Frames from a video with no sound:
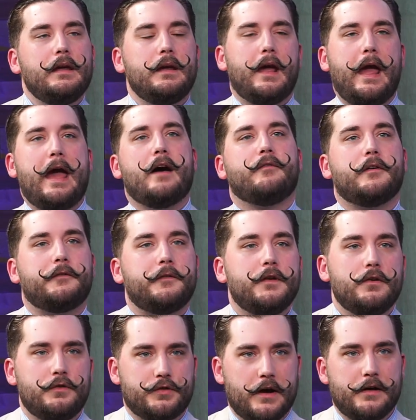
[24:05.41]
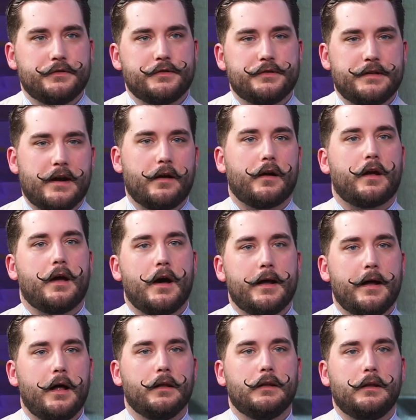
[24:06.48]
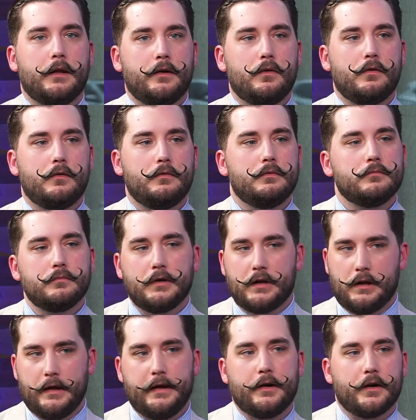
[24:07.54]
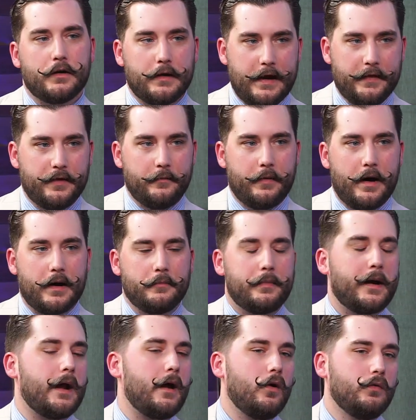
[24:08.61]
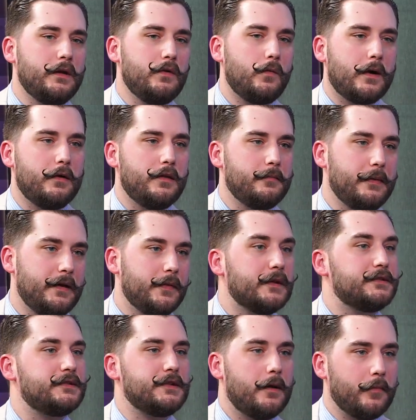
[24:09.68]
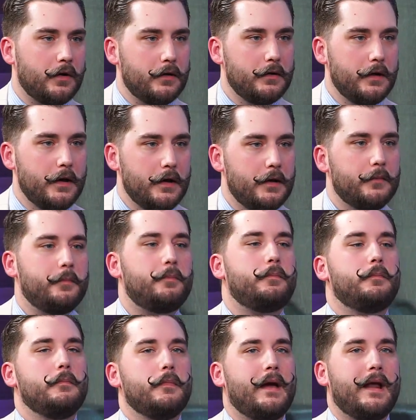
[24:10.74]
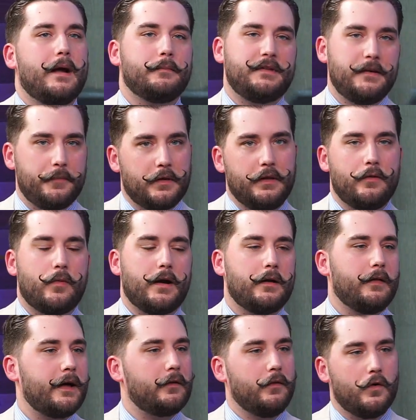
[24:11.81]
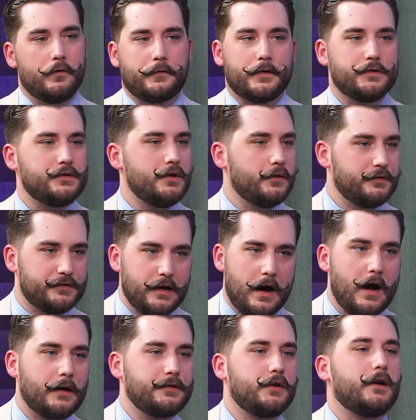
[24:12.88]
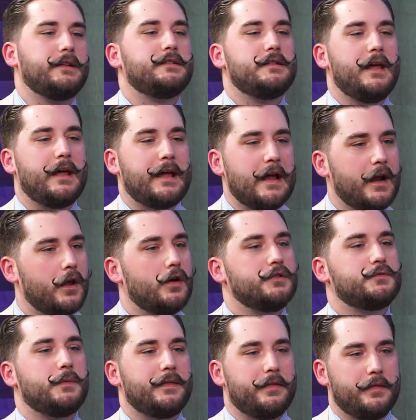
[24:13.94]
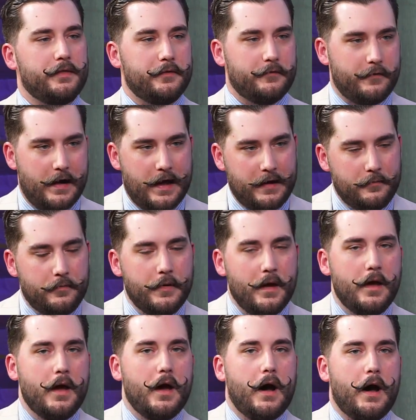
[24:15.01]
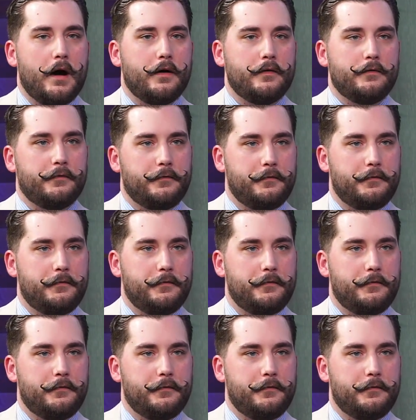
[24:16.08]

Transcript: have a few trousers that are cut a little cleaner at the bottom, but I only wear them in the summer. And I'm typically wearing like loafers, no socks, or it kind of goes with the vibe of